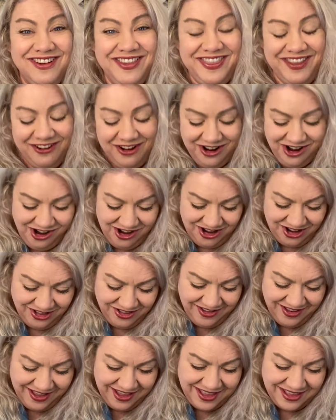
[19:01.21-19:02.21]
they're
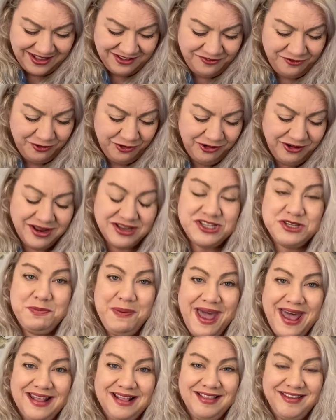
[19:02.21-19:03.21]
called. 4-inch
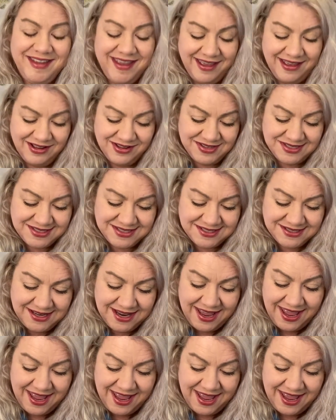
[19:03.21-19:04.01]
paddle tails.